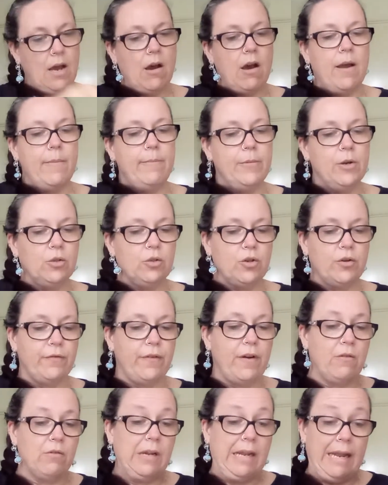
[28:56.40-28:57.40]
I'm not sure if
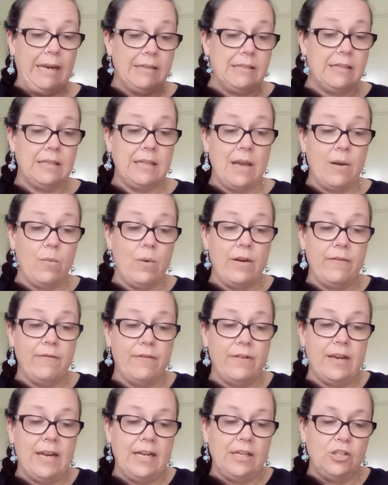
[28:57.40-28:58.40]
I'll get to that one for
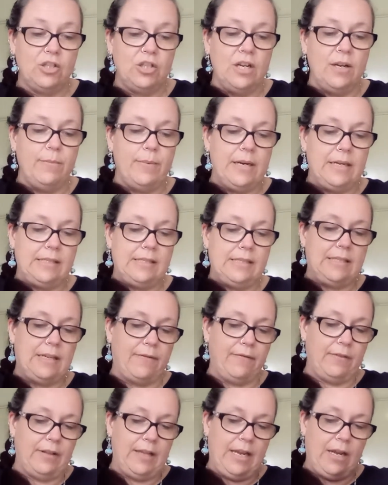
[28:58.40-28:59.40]
next year, but it's
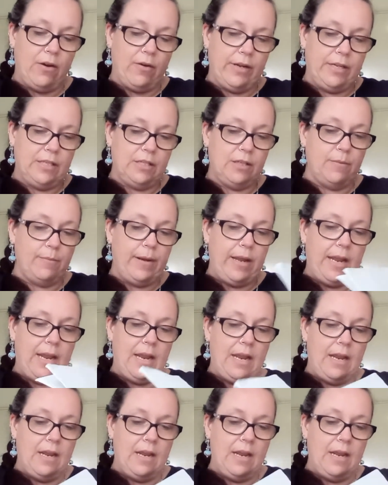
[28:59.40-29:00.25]
definitely going to be